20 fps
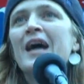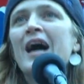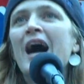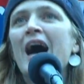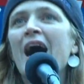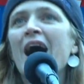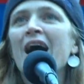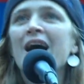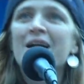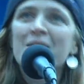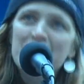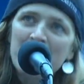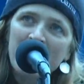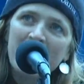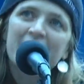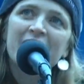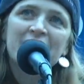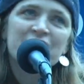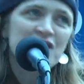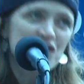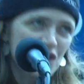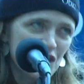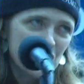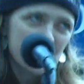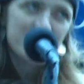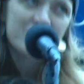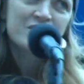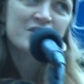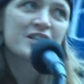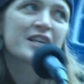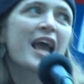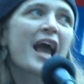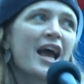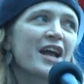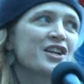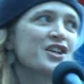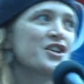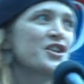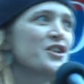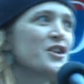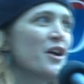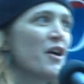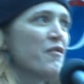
But I'd like to just sketch